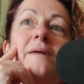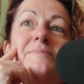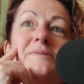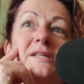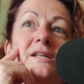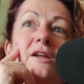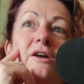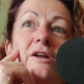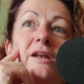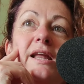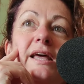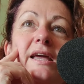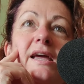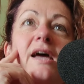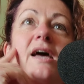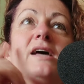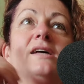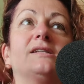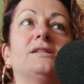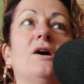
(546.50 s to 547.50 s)
Absolutely.
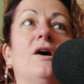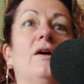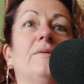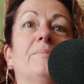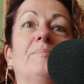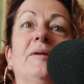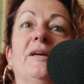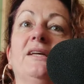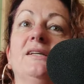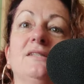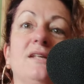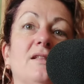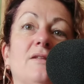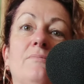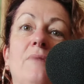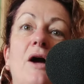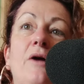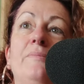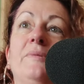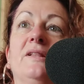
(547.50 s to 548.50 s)
They? So, uh, because at the
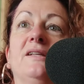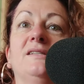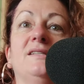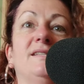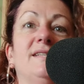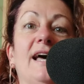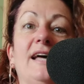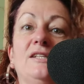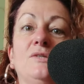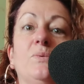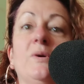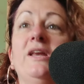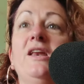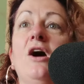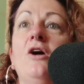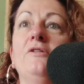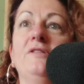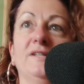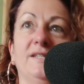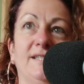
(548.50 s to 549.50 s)
moment, the stats, we
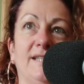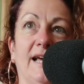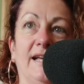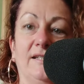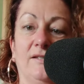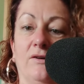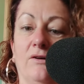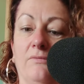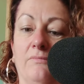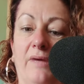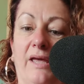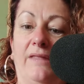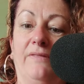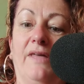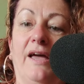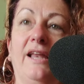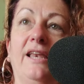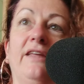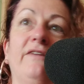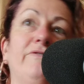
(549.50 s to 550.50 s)
know the stats on yeah. men.
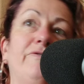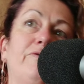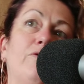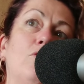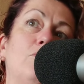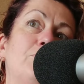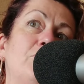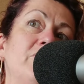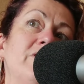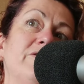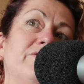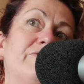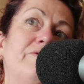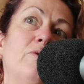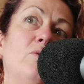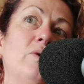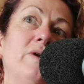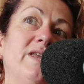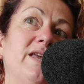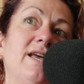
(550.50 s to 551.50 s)
They live
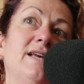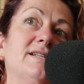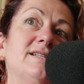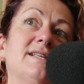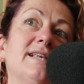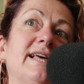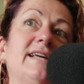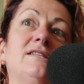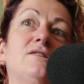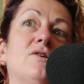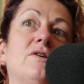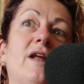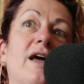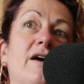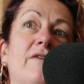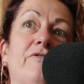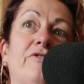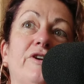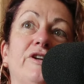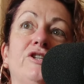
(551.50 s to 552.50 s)
4.4 years less on
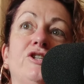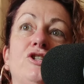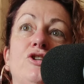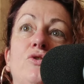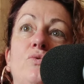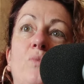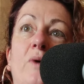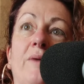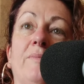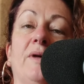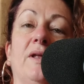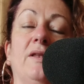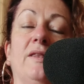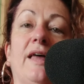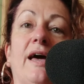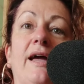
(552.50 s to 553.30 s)
average to women.